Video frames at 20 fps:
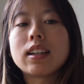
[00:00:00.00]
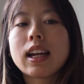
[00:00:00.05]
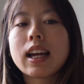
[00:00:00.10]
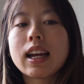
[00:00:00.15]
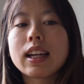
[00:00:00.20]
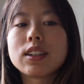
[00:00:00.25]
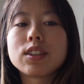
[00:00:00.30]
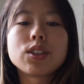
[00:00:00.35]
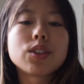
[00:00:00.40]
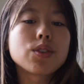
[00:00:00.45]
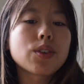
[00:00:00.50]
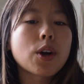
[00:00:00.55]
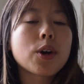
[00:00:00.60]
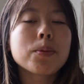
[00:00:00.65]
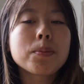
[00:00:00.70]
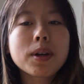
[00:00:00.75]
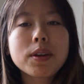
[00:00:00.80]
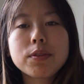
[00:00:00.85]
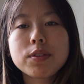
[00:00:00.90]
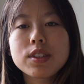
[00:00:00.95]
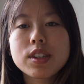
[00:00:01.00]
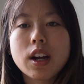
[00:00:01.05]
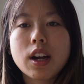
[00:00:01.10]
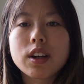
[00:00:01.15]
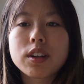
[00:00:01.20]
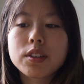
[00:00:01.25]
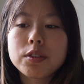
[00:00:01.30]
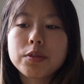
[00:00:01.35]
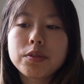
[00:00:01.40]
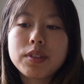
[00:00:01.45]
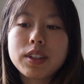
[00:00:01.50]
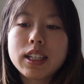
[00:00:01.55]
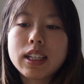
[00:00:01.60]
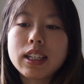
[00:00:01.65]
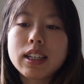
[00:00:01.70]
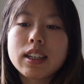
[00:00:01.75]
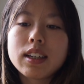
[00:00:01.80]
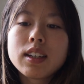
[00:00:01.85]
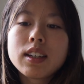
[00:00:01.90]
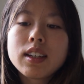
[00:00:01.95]
can grow my
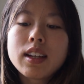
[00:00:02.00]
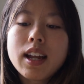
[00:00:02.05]
photography